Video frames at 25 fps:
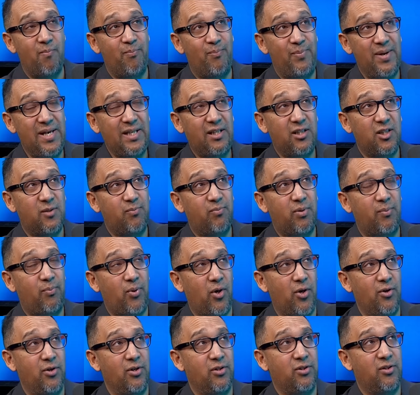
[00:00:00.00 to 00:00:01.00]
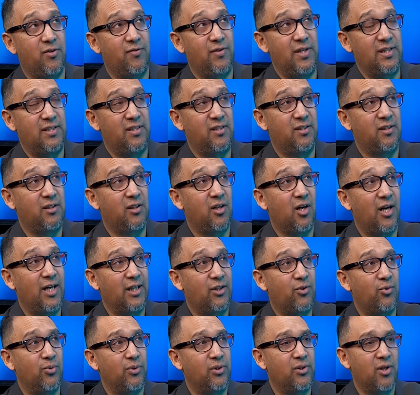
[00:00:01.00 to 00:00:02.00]
biggest proponents of this is a guy
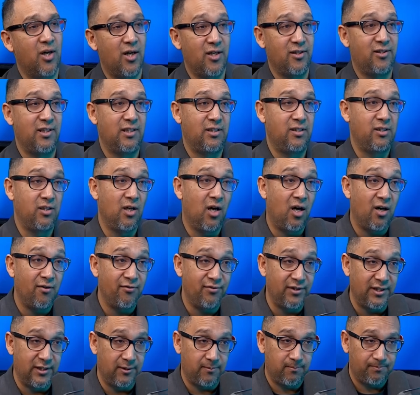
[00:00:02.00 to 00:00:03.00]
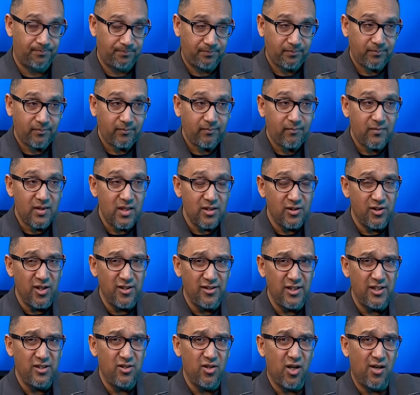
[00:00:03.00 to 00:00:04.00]
called Curtis Yarvin.
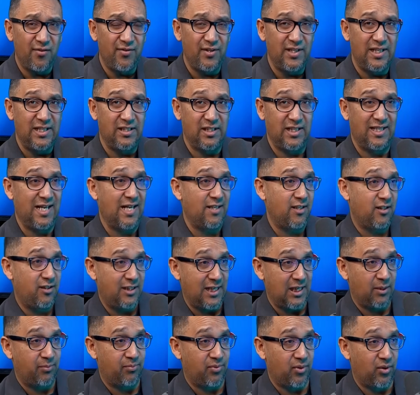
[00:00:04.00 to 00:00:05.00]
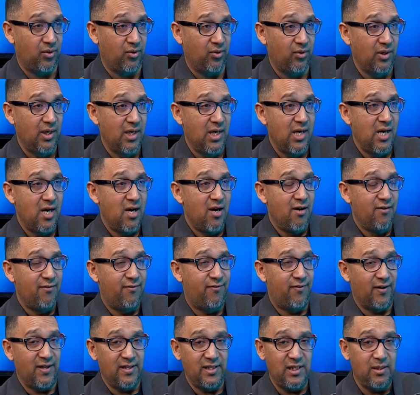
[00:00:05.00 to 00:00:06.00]
Curtis Yarvin is another tech bro,
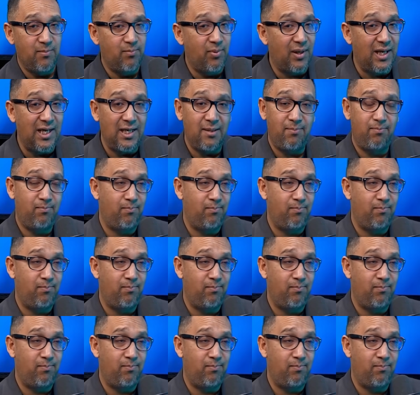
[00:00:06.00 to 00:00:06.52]
funded by